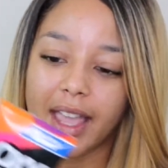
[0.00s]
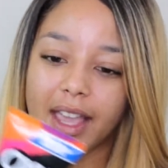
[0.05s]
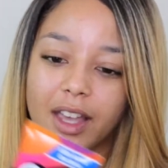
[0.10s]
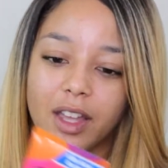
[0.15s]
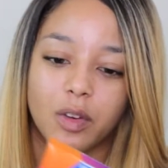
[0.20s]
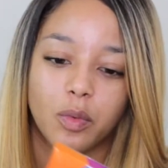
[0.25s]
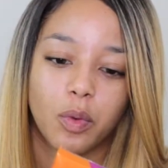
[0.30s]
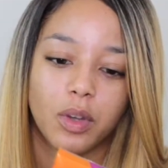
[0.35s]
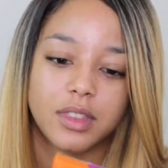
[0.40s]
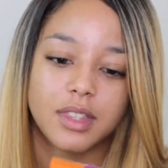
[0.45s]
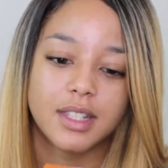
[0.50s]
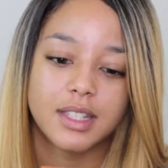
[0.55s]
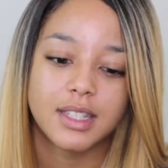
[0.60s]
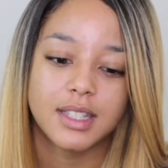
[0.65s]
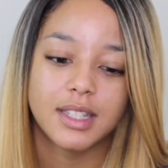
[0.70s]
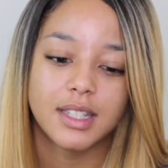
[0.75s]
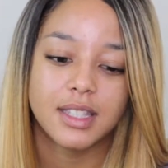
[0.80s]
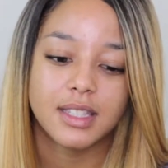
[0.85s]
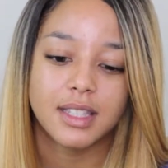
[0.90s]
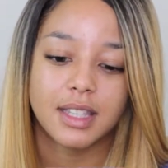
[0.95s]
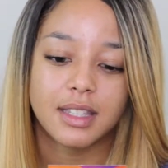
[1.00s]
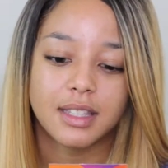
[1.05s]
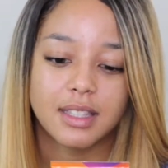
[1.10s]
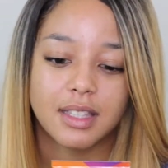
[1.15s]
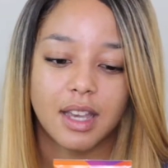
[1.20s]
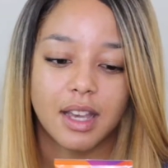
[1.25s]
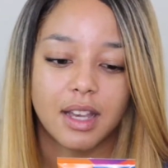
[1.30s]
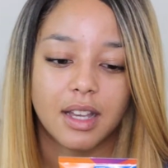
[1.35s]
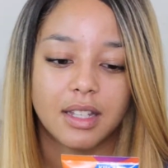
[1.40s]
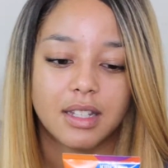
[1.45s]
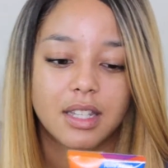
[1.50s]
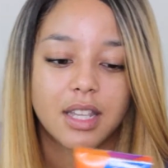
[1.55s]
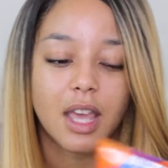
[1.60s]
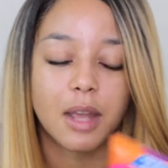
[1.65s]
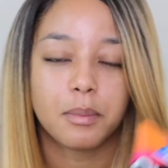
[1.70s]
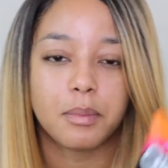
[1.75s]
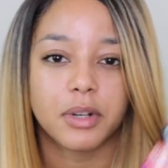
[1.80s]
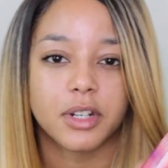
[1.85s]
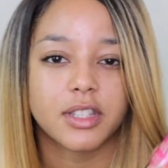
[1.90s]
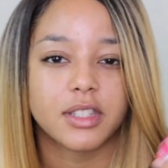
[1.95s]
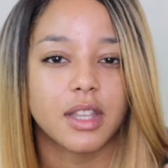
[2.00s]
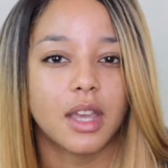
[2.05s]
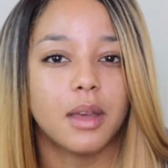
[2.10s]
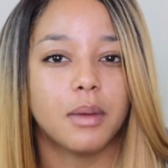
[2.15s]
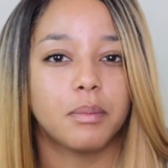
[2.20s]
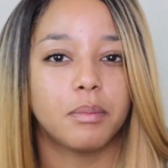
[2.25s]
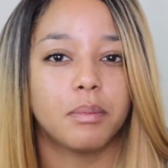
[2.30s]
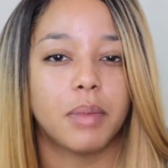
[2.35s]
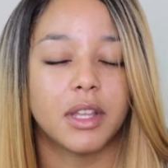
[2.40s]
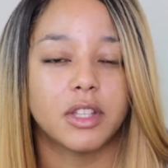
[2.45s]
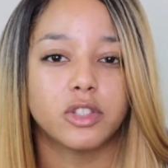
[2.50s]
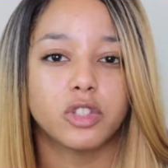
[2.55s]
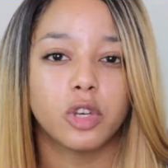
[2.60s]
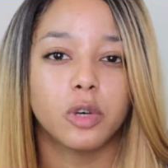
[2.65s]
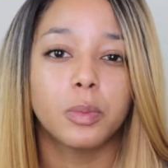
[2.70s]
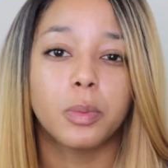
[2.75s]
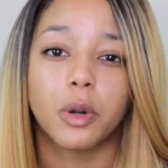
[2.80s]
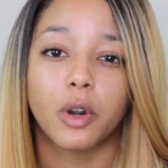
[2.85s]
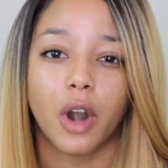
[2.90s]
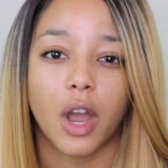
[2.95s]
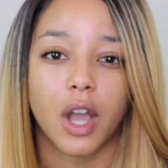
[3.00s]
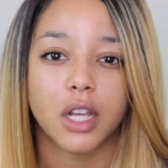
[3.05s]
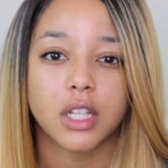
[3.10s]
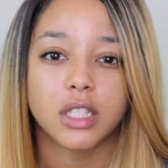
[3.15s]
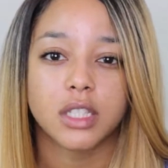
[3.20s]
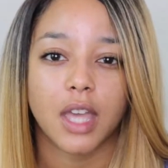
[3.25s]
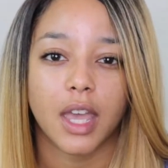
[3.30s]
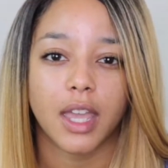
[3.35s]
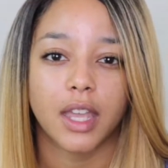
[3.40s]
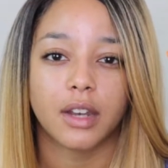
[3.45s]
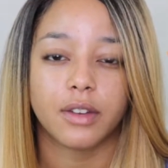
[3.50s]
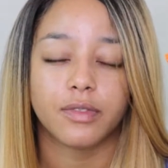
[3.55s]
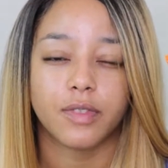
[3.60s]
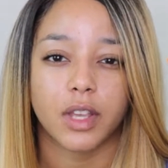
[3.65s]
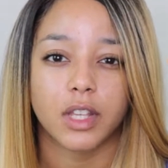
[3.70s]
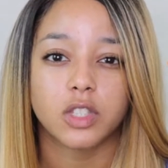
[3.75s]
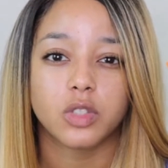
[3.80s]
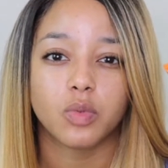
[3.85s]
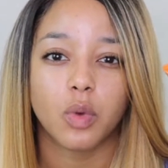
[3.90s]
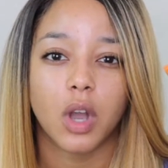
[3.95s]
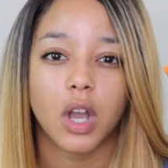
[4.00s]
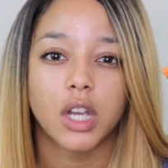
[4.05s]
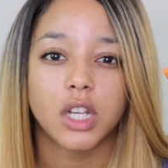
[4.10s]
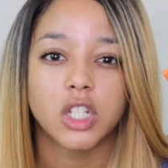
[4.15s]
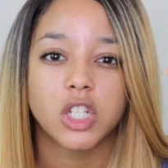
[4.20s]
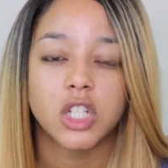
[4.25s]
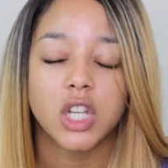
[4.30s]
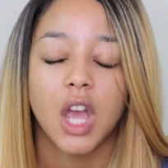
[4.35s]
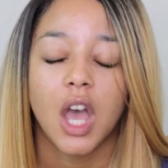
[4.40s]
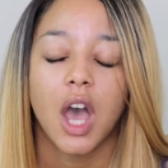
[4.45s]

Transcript: and what this is is a 10% benzoyl peroxide face wash.